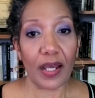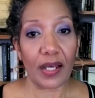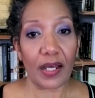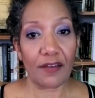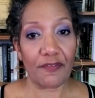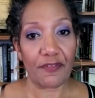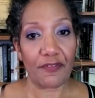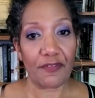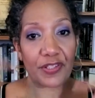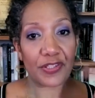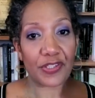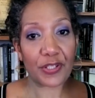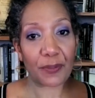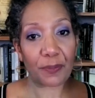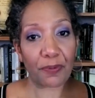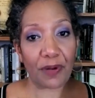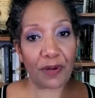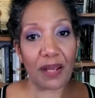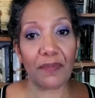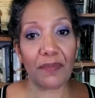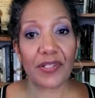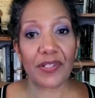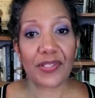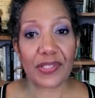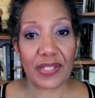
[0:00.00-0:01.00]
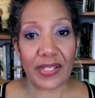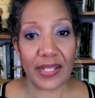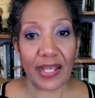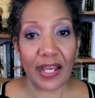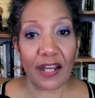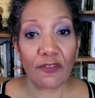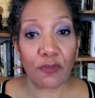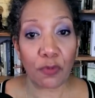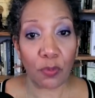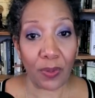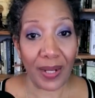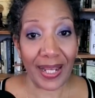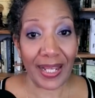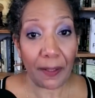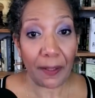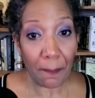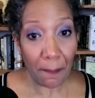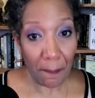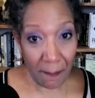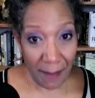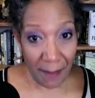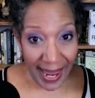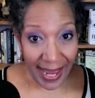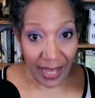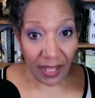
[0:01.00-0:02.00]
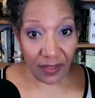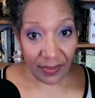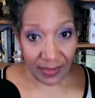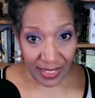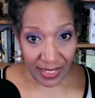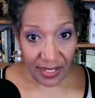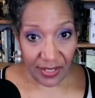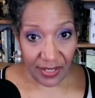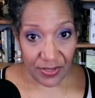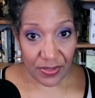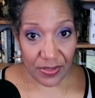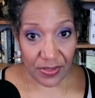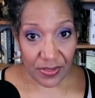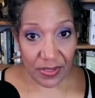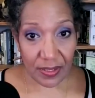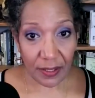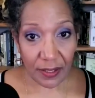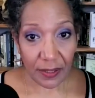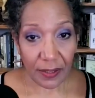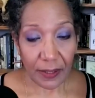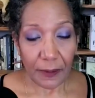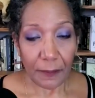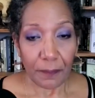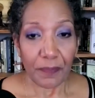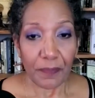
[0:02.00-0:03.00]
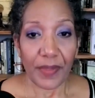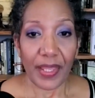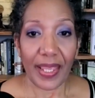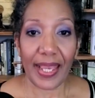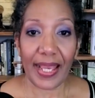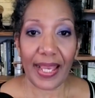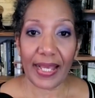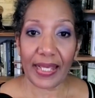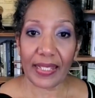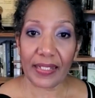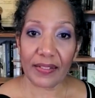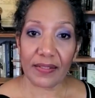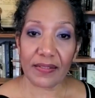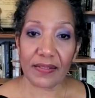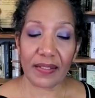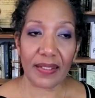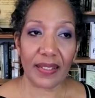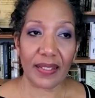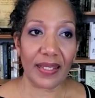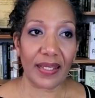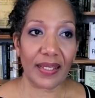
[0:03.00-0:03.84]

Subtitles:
of the supremacy of white maleness. And